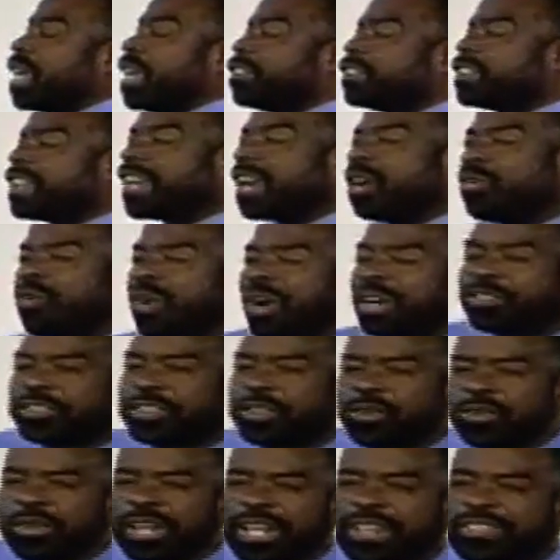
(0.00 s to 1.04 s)
He said, I want
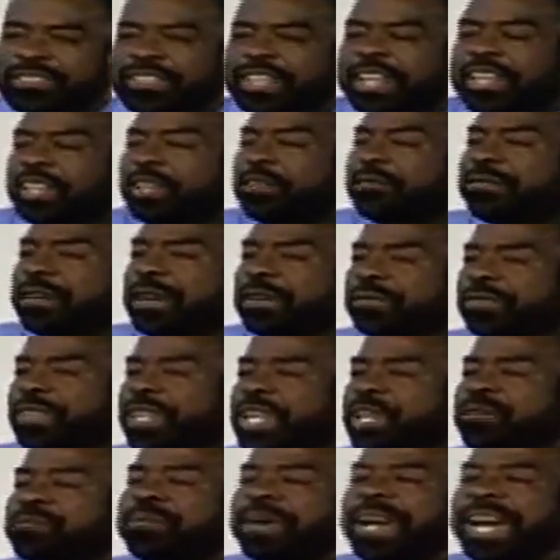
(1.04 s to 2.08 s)
you to read 10 to
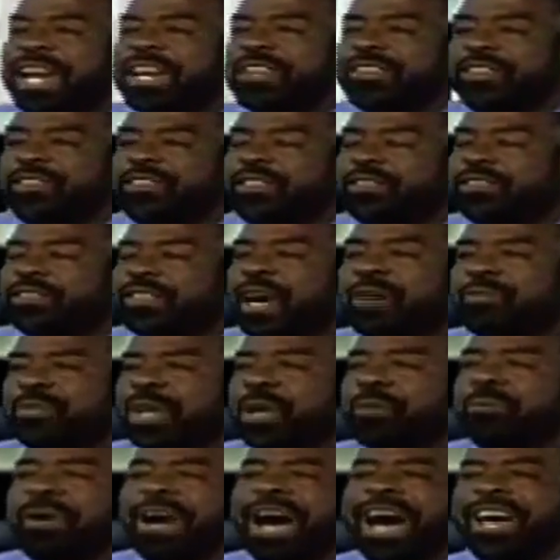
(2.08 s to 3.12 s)
15 pages of
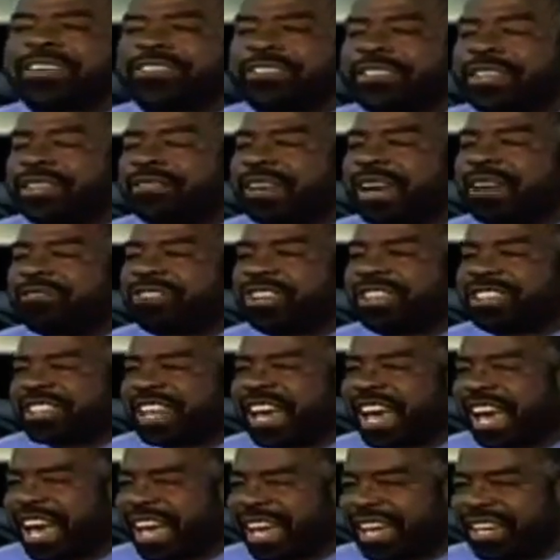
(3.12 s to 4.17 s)
something positive every
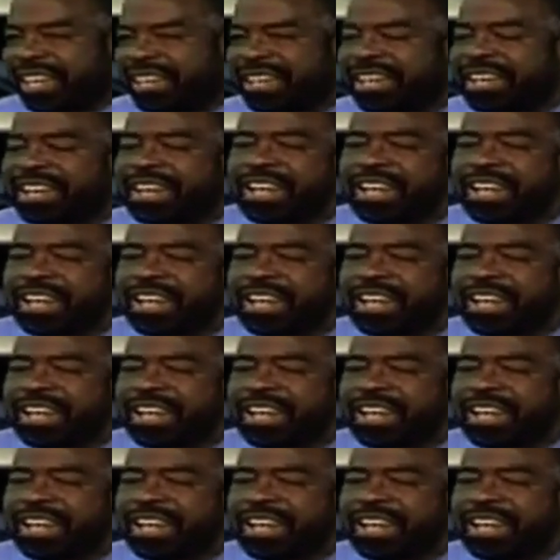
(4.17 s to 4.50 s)
day.